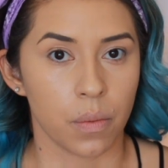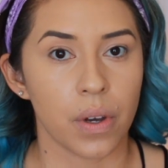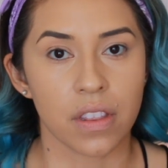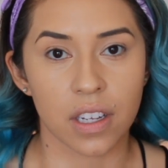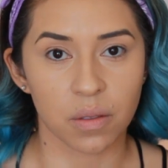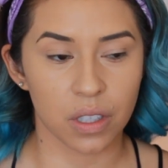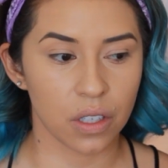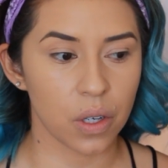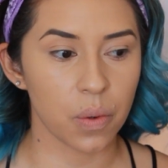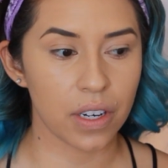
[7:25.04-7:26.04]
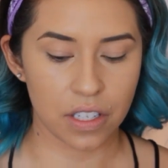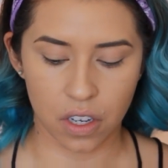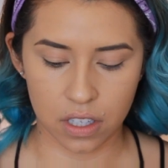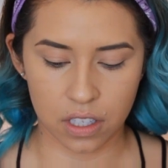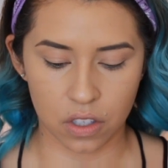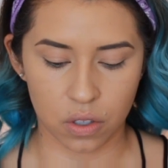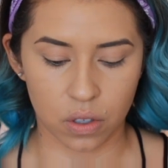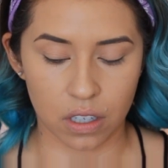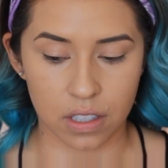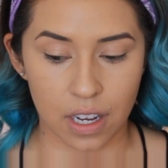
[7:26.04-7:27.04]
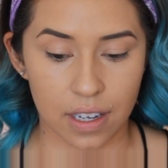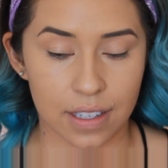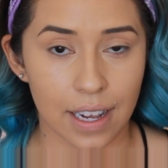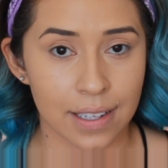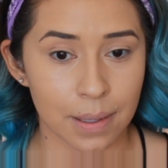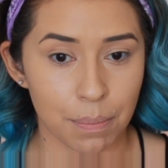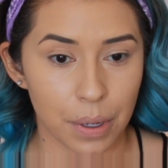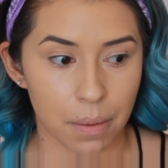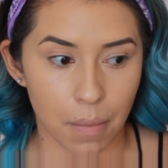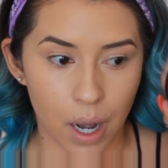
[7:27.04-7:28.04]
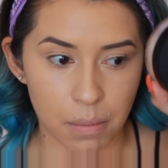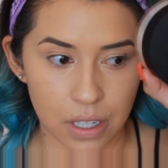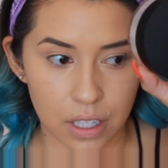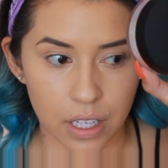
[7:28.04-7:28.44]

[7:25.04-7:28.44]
One thing I want to know, when I saw this in store, I was like, that's a big mama.